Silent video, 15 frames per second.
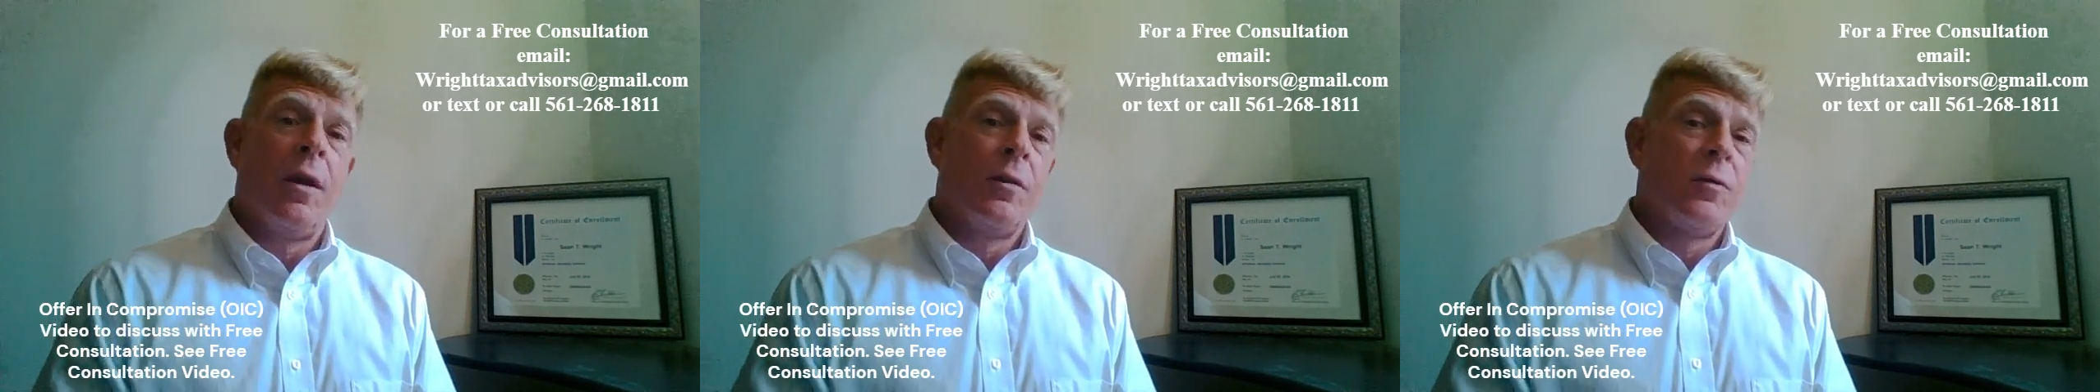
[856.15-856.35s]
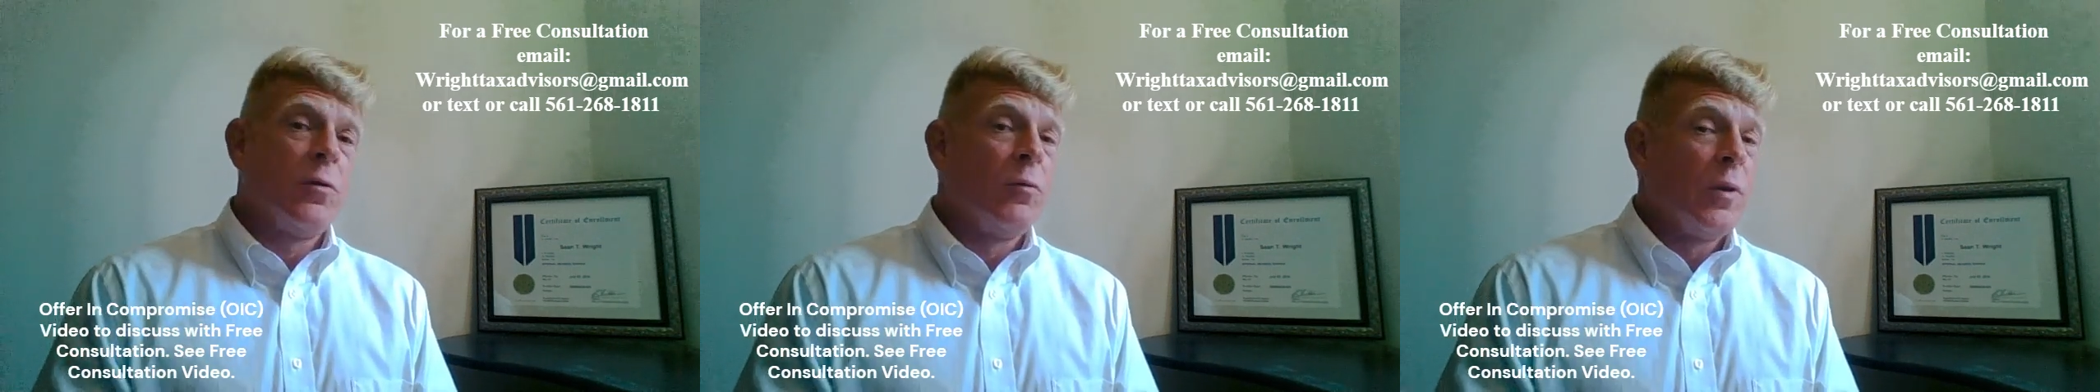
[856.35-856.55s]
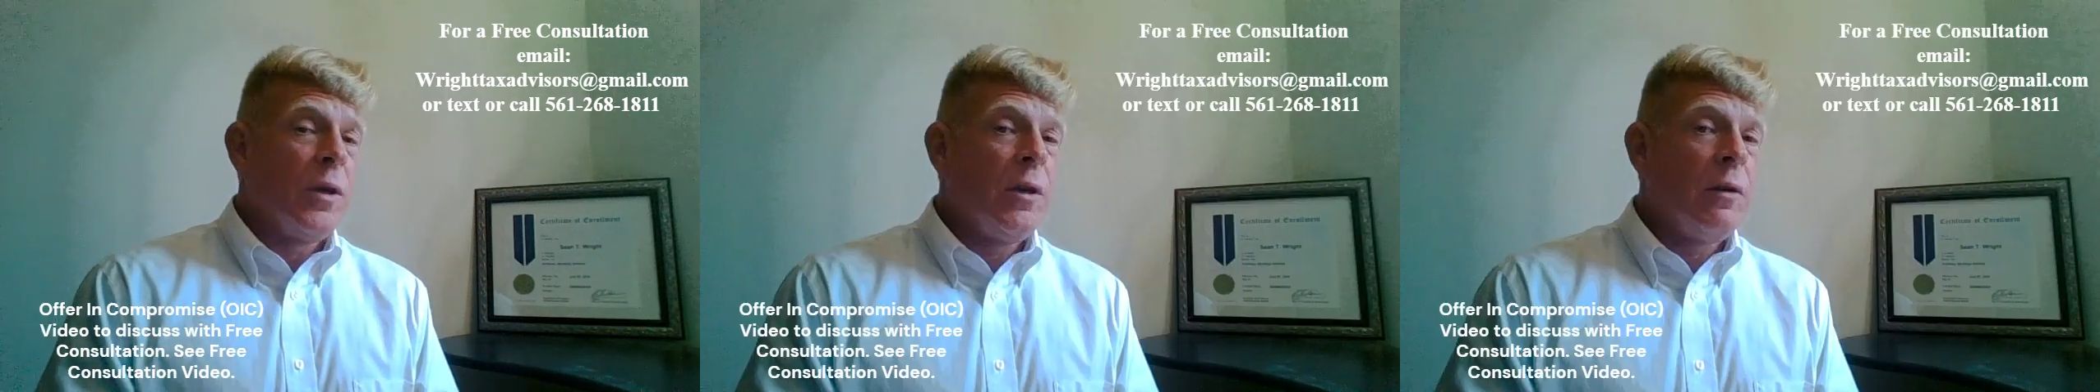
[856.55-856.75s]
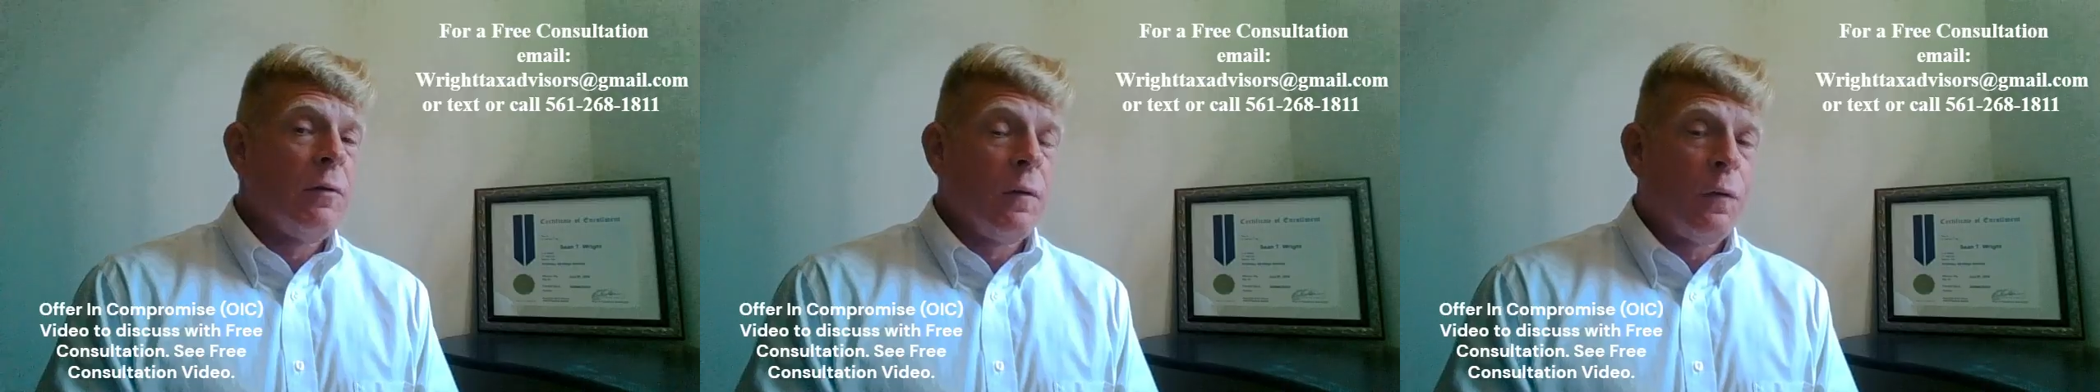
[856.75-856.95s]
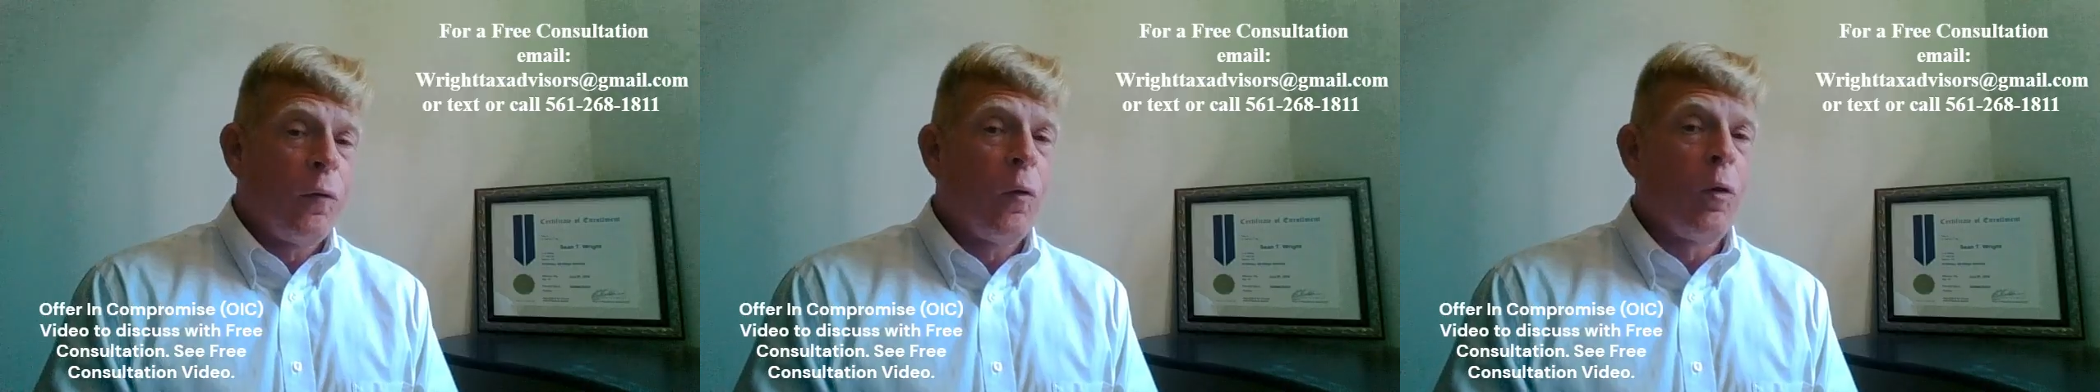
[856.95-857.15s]
to a year
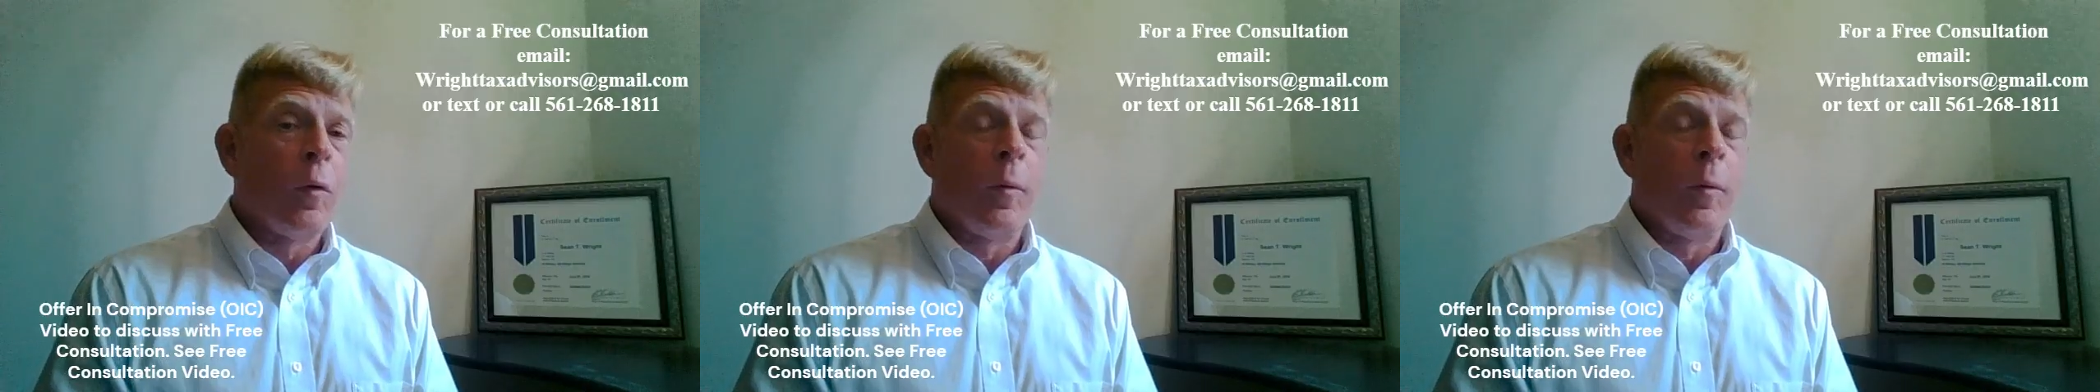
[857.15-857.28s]
and 4